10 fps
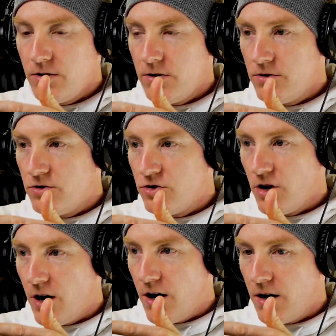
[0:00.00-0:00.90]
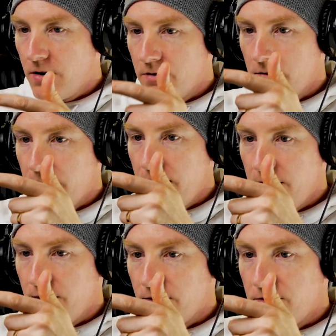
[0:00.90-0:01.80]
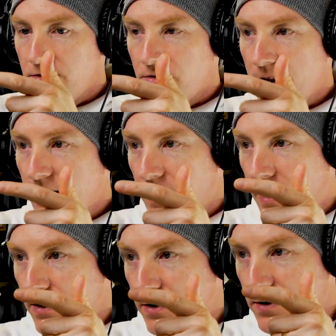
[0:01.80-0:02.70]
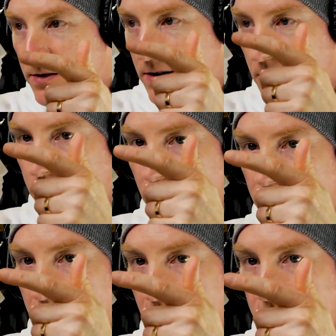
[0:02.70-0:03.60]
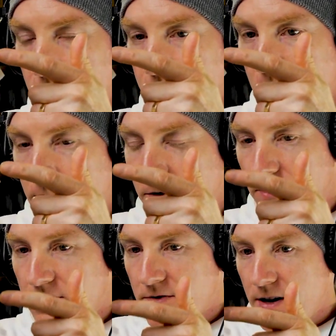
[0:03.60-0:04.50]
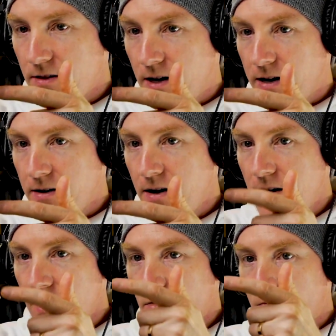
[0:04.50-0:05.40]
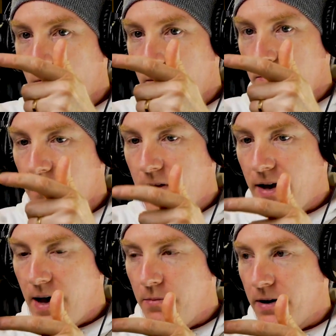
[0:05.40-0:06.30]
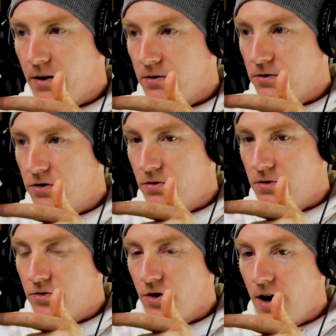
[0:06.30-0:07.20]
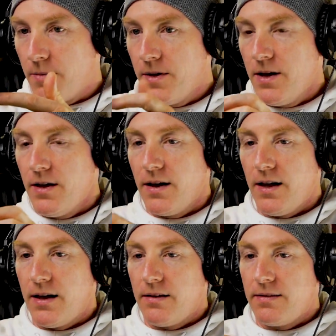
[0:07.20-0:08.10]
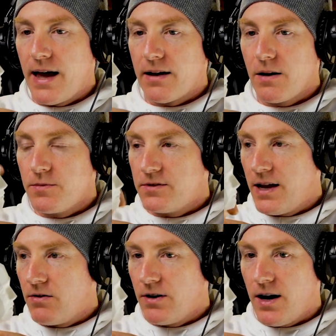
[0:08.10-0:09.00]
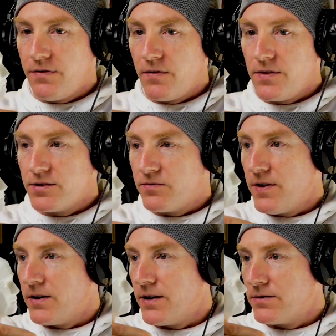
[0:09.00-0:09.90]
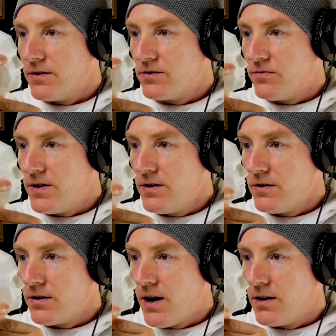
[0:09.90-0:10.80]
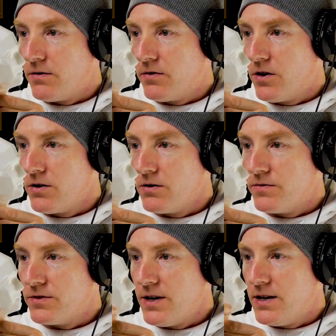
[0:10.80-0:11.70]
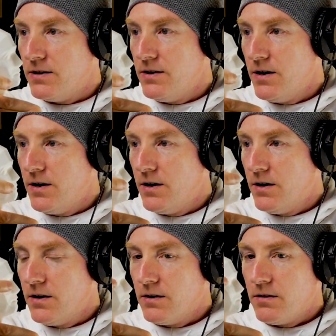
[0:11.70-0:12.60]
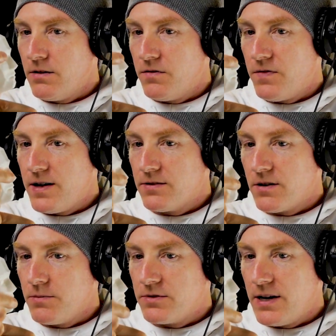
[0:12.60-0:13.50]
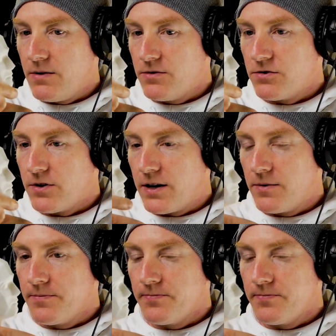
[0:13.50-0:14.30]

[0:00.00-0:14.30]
to the jaw, right? And there's a straight line you can see in the profile. It's pretty much a straight line from the eyebrow to the jaw. And that comes down off of the sphere. As the sphere kind of curves in, the face comes down straight.